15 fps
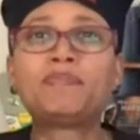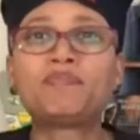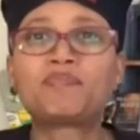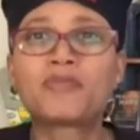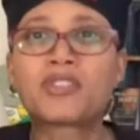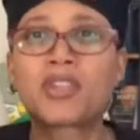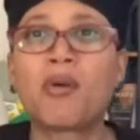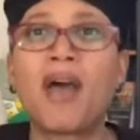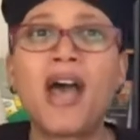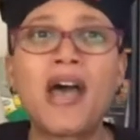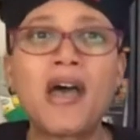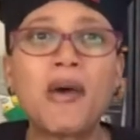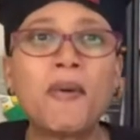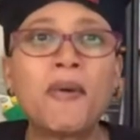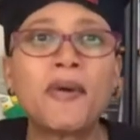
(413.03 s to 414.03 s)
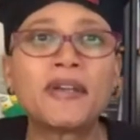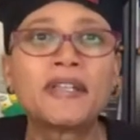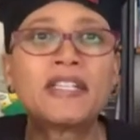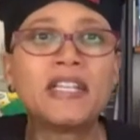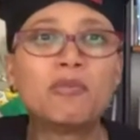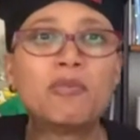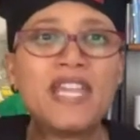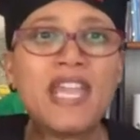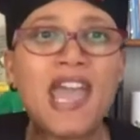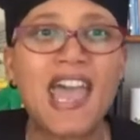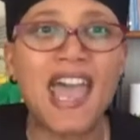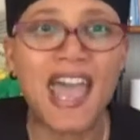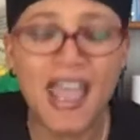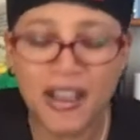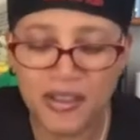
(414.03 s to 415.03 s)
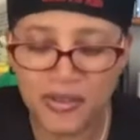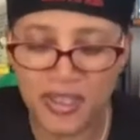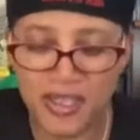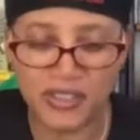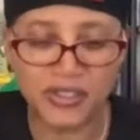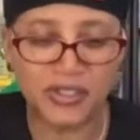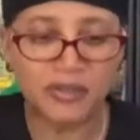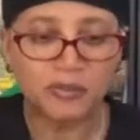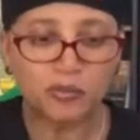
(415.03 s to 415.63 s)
So how can we hack this?